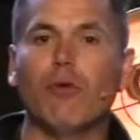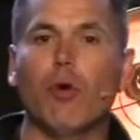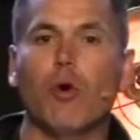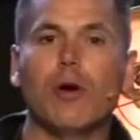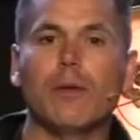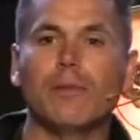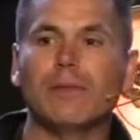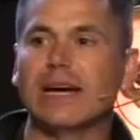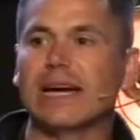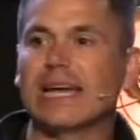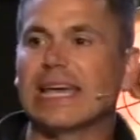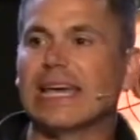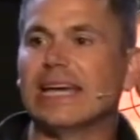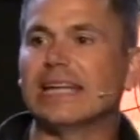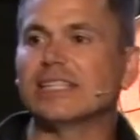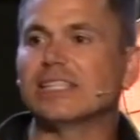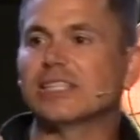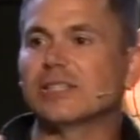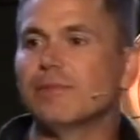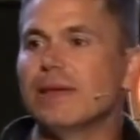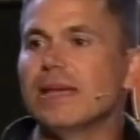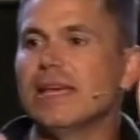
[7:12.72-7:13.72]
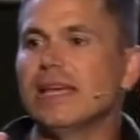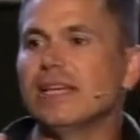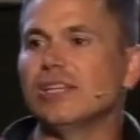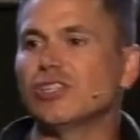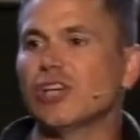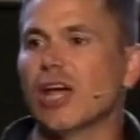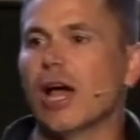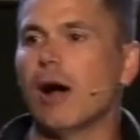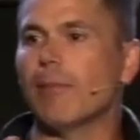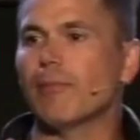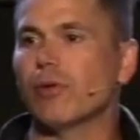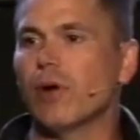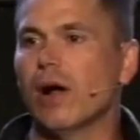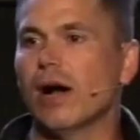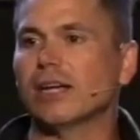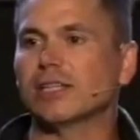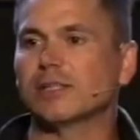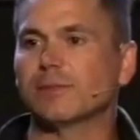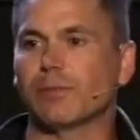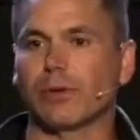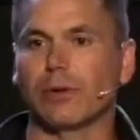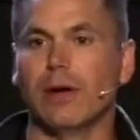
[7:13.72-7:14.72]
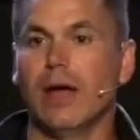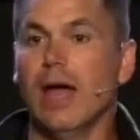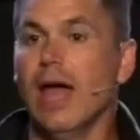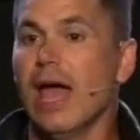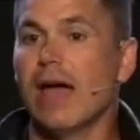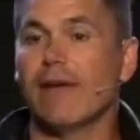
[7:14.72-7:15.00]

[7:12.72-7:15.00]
formed against me shall prosper.